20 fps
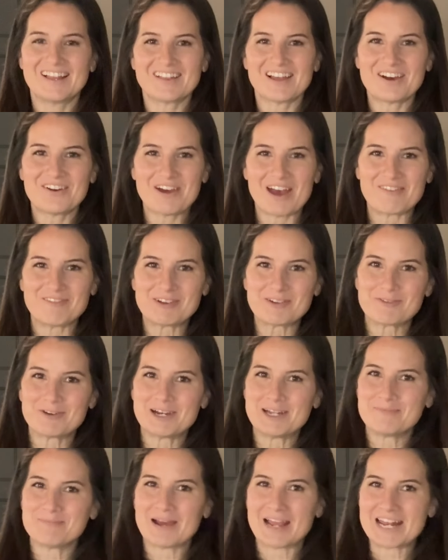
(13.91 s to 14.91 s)
Hello
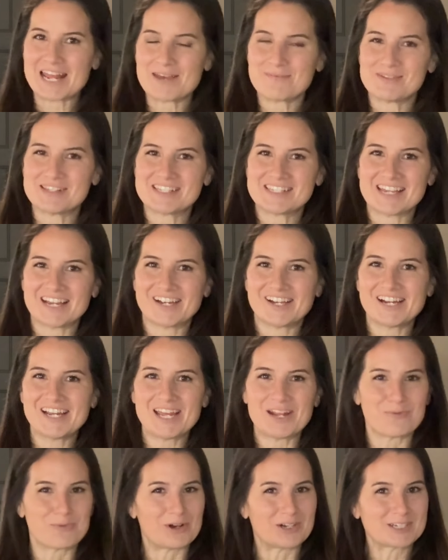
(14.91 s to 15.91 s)
everyone, my name is Sarah
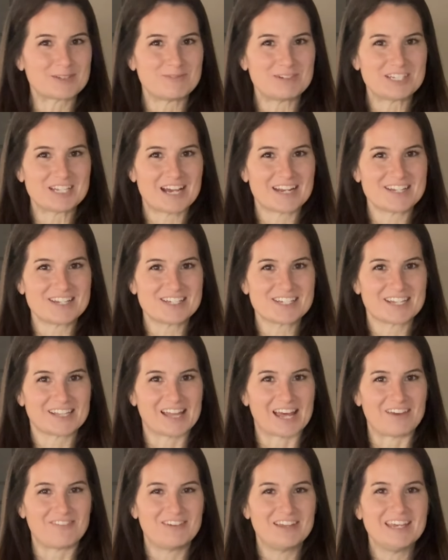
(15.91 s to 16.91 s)
and welcome to Tiny Shed
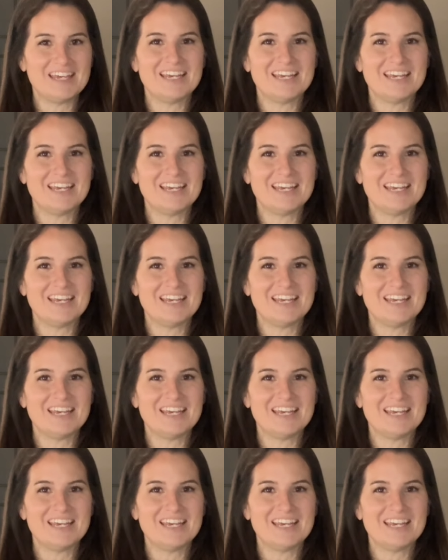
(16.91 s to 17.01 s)
Life.